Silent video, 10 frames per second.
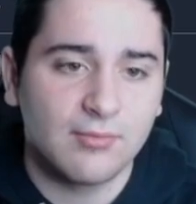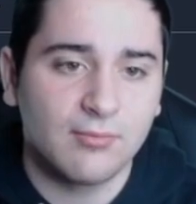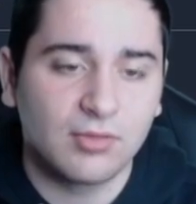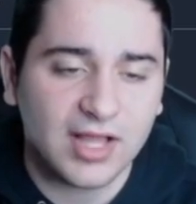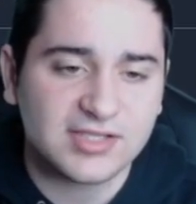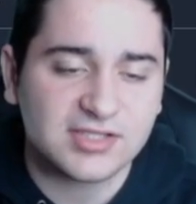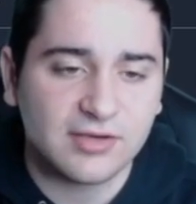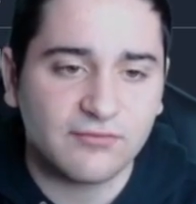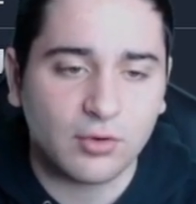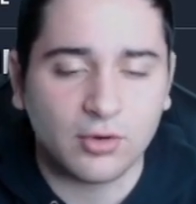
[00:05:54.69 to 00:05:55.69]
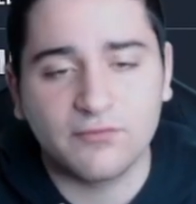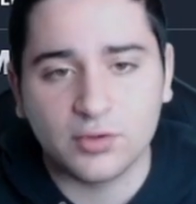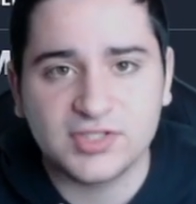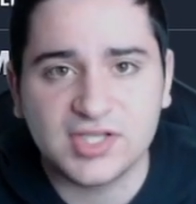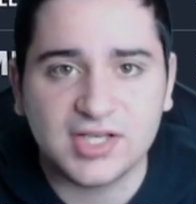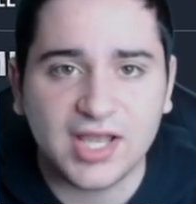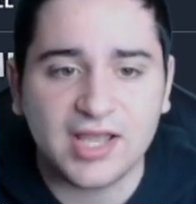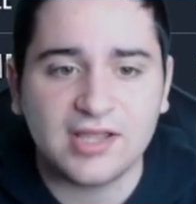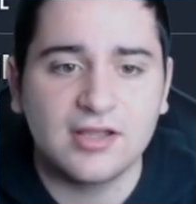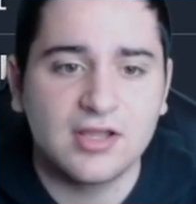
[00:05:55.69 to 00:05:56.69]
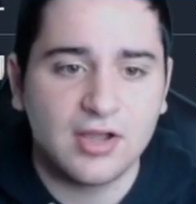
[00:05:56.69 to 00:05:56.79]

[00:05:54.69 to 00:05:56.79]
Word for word: less than or 14K